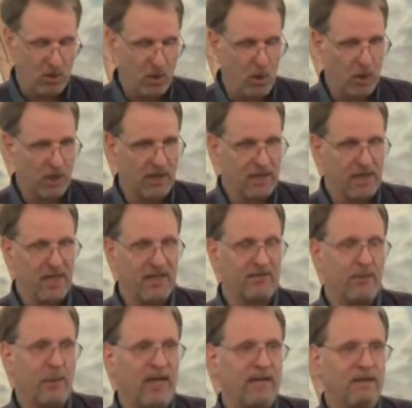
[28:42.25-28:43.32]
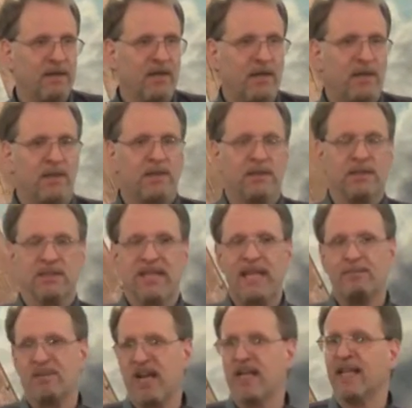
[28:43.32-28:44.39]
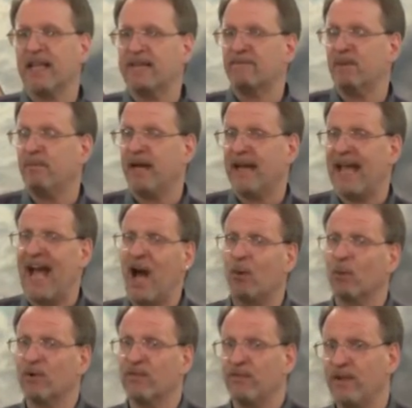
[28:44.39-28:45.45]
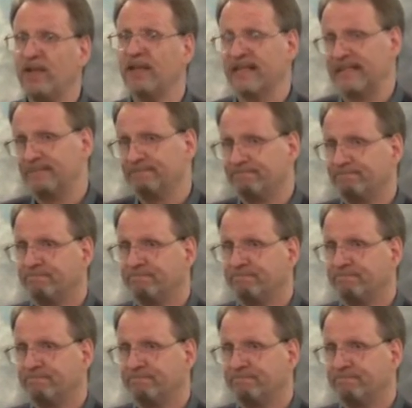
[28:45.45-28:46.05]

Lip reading: or if we keep telling everybody how we're feeling.